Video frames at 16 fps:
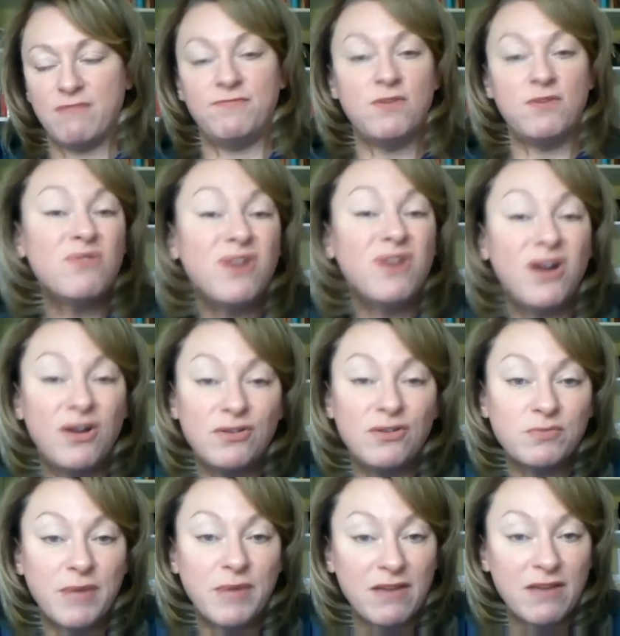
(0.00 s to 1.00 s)
phone calls
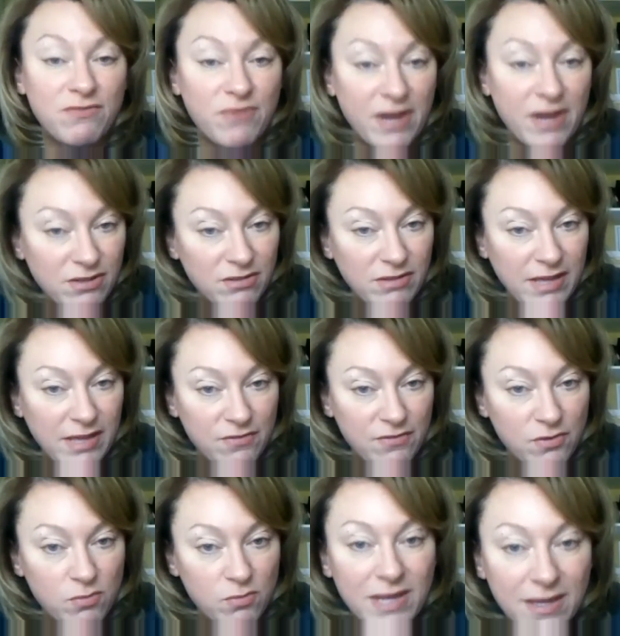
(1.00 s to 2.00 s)
we have regularly every
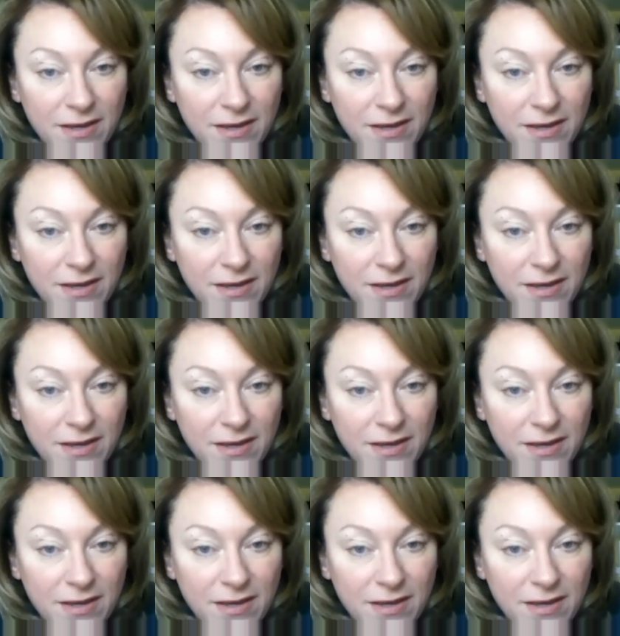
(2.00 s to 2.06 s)
week.